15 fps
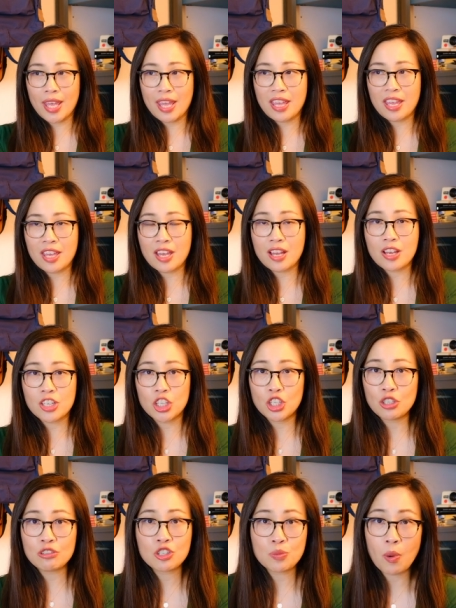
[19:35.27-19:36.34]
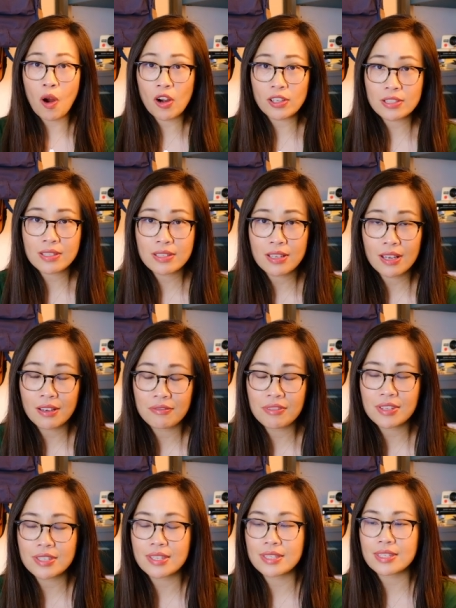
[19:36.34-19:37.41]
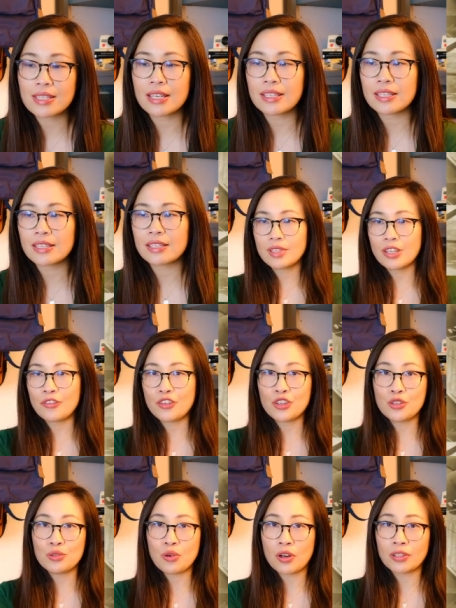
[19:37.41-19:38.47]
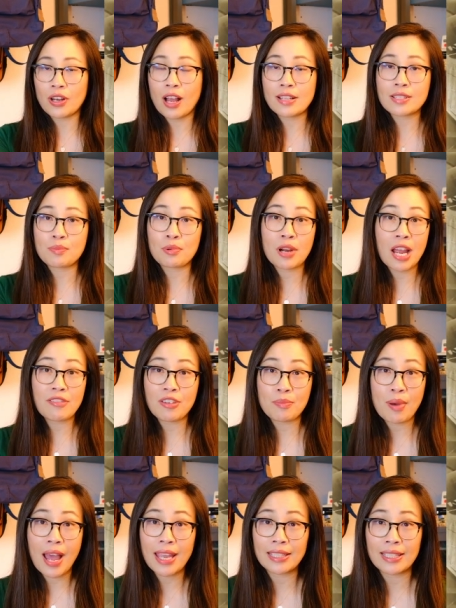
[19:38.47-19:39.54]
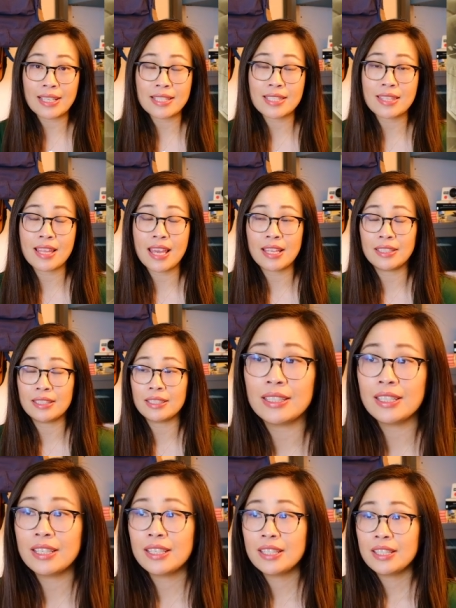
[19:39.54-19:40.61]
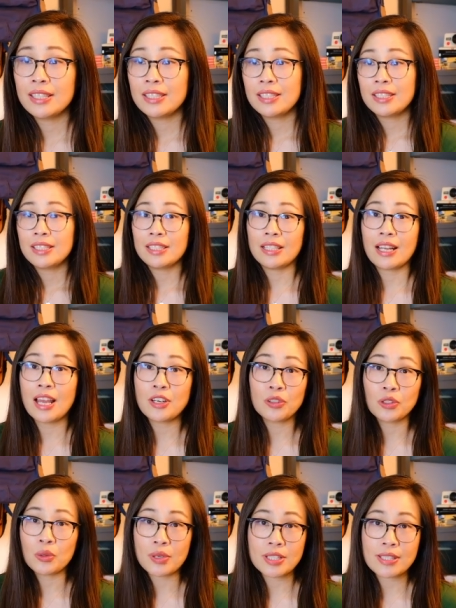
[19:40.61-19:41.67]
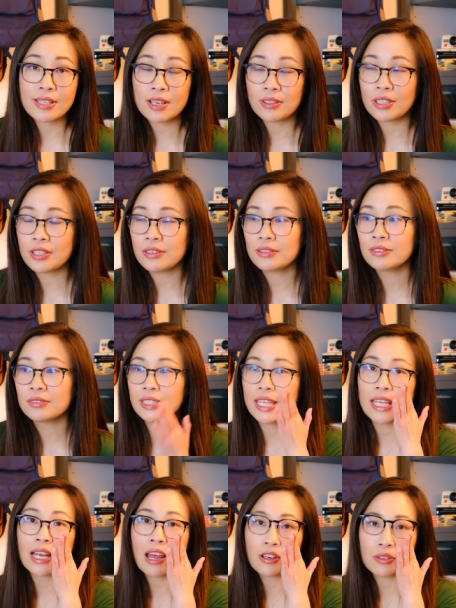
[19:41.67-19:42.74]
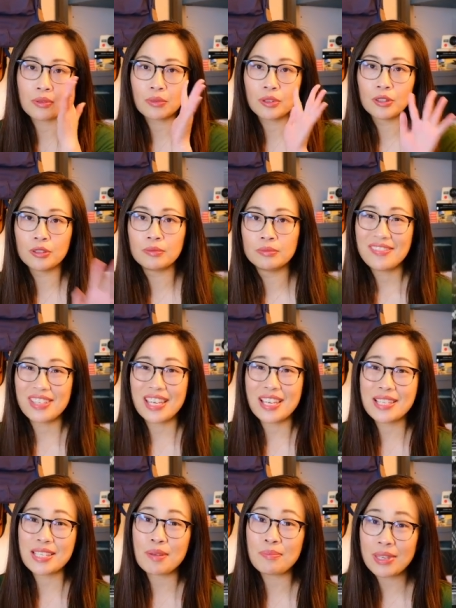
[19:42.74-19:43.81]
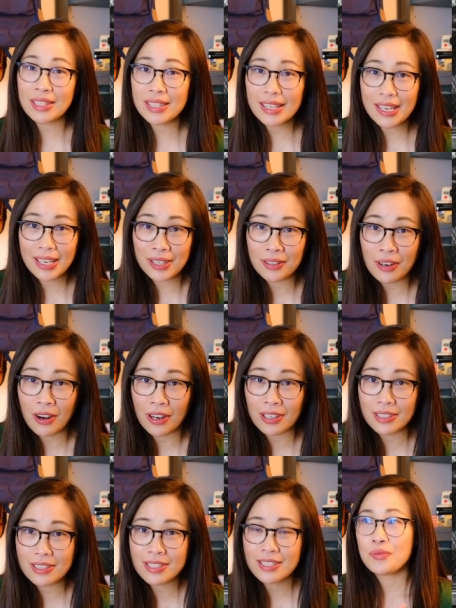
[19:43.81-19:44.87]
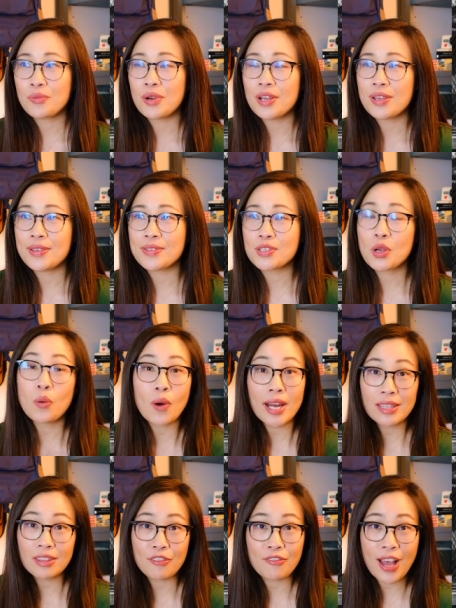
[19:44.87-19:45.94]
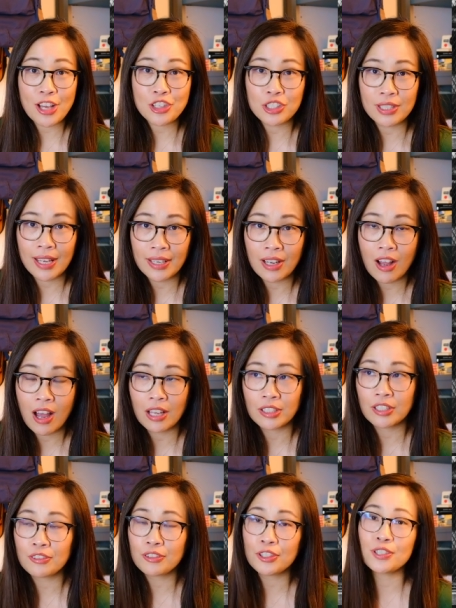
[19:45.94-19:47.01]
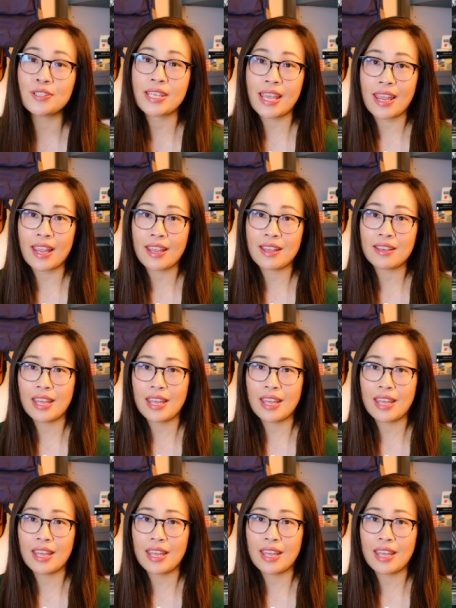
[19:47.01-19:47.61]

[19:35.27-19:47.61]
a huge part of this aesthetic. If you are not a private pilot, then then I don't know what to tell you. Get out of the room. Because Amelia Earhart was quite the fashion icon of her day